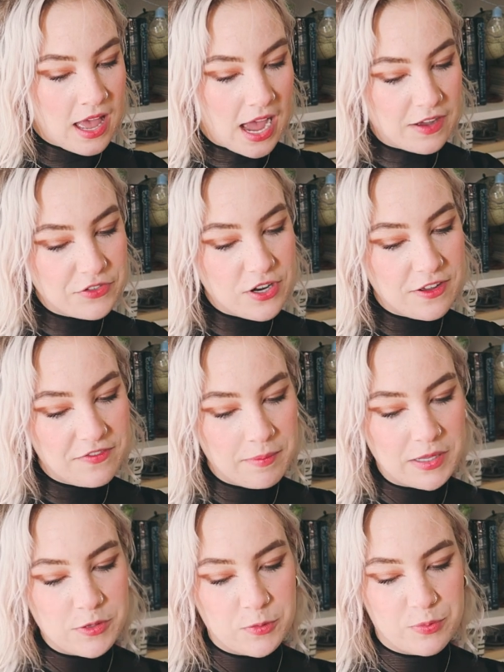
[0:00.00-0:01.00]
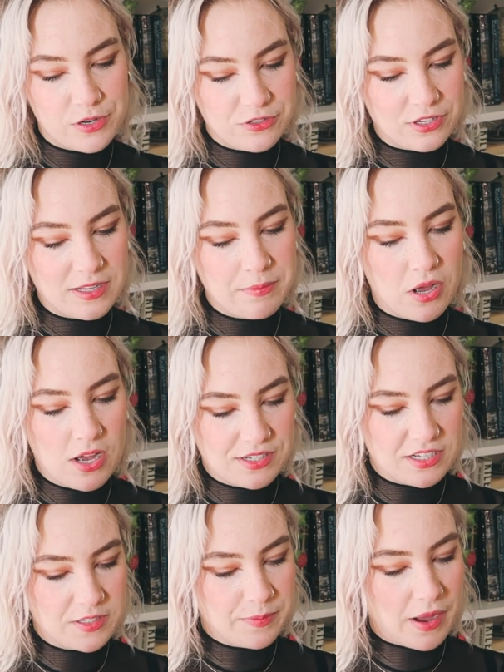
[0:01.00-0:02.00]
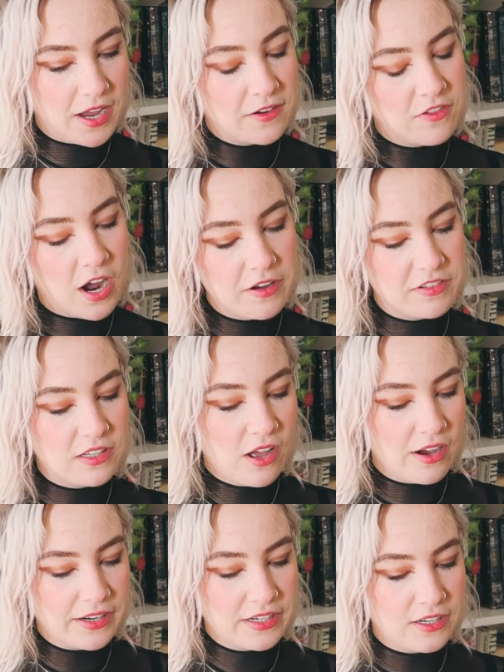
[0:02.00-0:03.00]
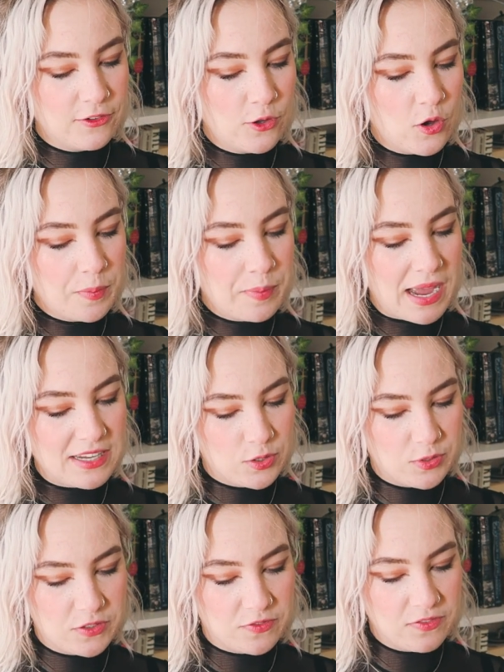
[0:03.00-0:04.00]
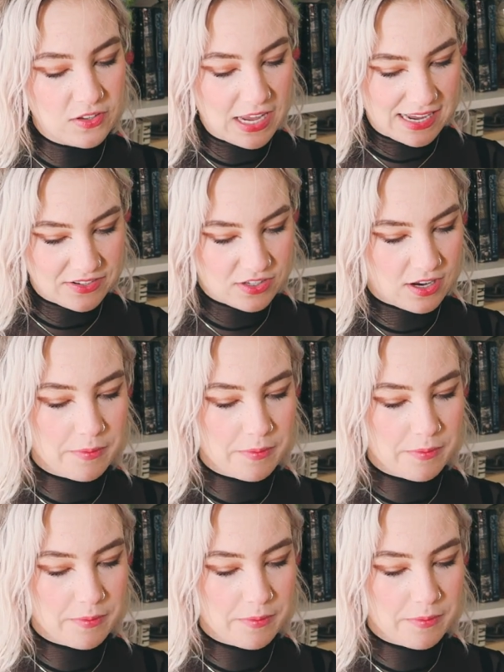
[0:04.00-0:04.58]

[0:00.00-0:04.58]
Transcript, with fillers: After her family was brutally murdered by a rival line, Pess was fled.